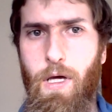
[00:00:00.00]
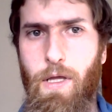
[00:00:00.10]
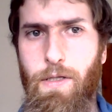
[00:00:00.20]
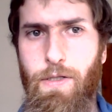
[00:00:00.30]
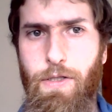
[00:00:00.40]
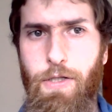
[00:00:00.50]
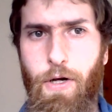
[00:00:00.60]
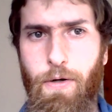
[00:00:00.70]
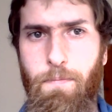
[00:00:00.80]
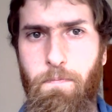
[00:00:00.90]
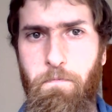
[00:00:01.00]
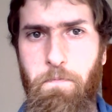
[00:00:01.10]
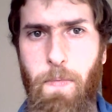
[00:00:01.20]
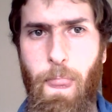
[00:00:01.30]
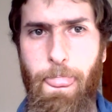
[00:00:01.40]
So,
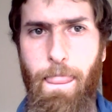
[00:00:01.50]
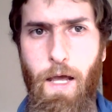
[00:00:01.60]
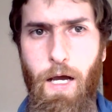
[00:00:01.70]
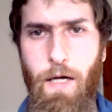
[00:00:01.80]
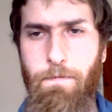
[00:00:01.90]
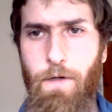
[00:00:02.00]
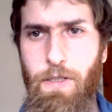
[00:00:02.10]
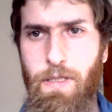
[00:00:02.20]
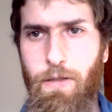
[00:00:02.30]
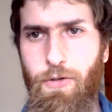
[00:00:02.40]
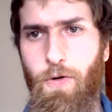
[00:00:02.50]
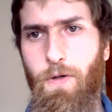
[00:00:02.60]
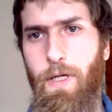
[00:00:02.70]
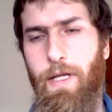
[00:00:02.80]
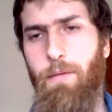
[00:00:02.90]
first I'll talk
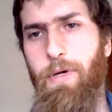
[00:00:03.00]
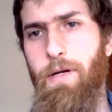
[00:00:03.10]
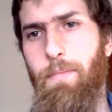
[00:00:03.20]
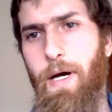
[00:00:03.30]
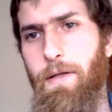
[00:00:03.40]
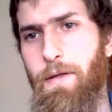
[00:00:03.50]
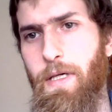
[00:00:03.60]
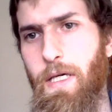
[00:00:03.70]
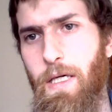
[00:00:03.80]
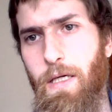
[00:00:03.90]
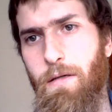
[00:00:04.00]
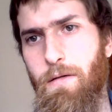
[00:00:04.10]
a little bit about the